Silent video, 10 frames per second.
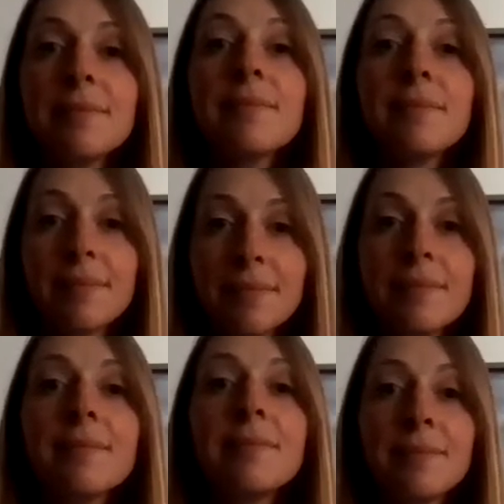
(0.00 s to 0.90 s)

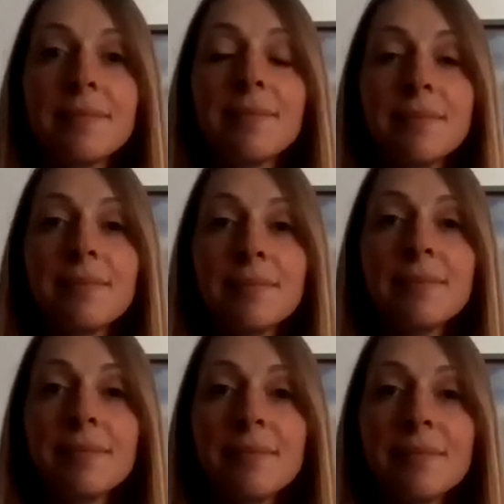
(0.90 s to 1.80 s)

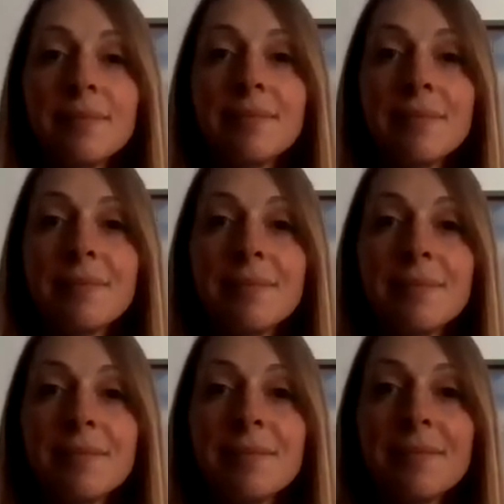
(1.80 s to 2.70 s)

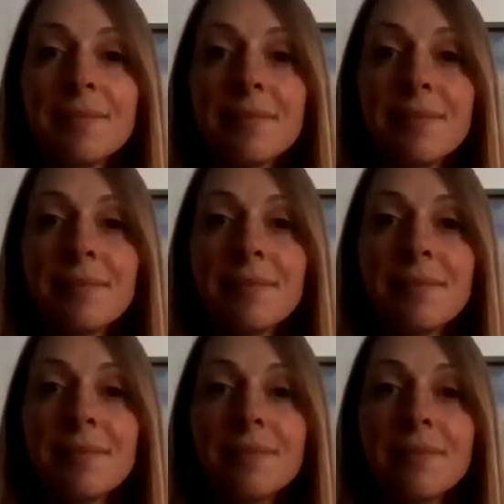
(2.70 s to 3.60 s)

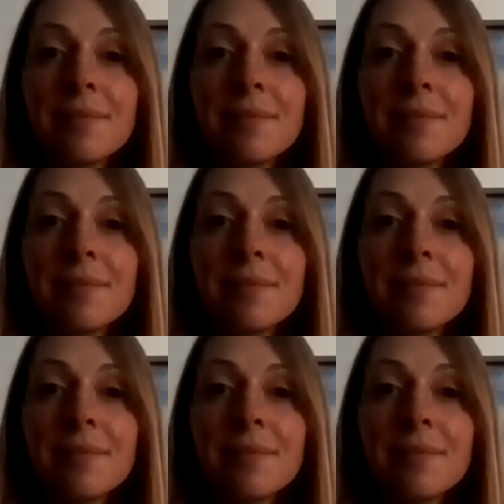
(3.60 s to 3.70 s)
This person isn't speaking.